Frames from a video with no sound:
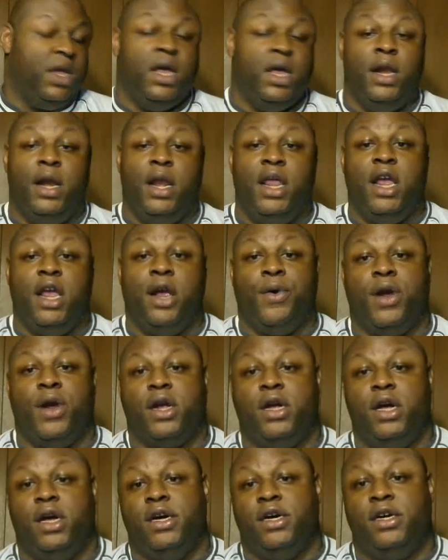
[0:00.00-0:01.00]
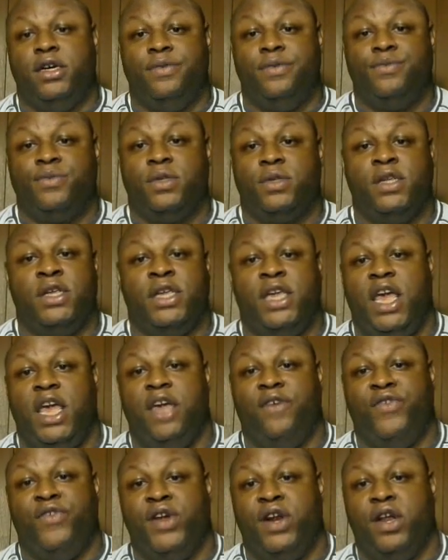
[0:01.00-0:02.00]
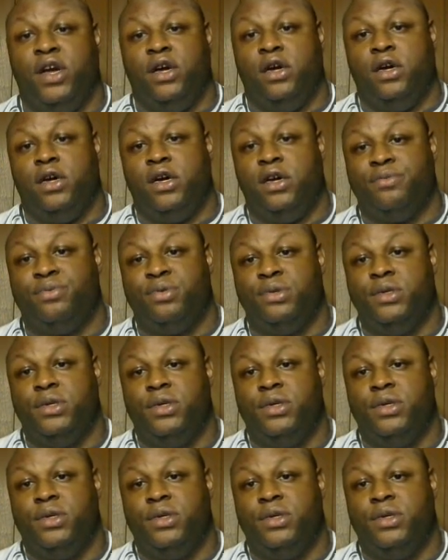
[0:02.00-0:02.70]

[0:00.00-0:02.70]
Lyrica, give it up.